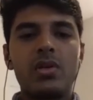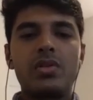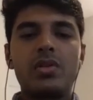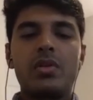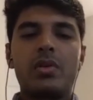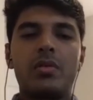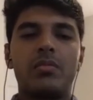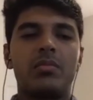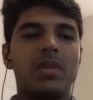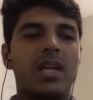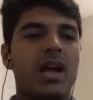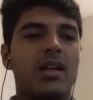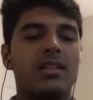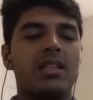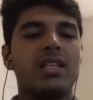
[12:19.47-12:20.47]
So
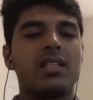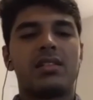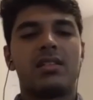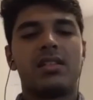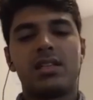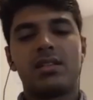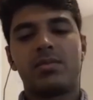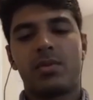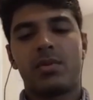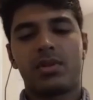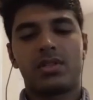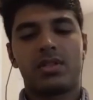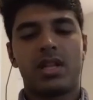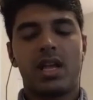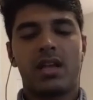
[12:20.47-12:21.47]
yeah, this
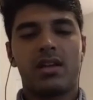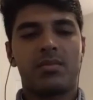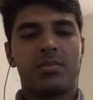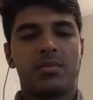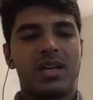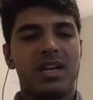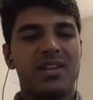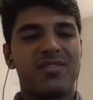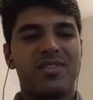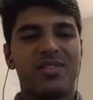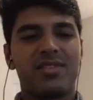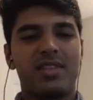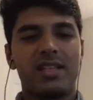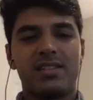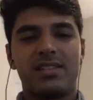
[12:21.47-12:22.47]
was like a brief
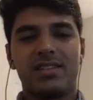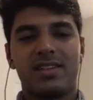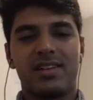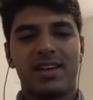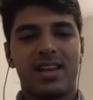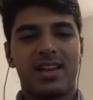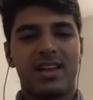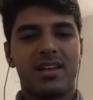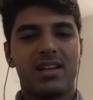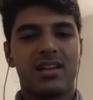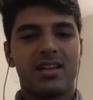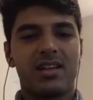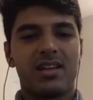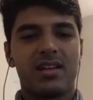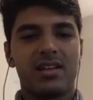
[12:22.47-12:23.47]
of the journey
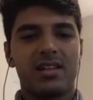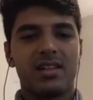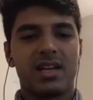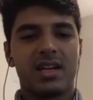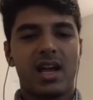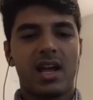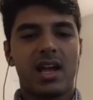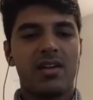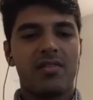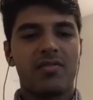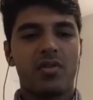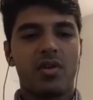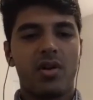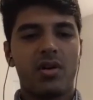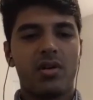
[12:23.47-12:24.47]
that I
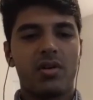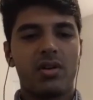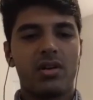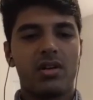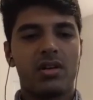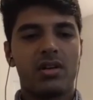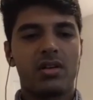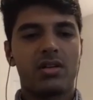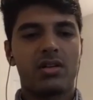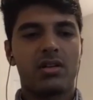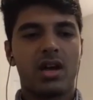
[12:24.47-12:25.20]
had followed.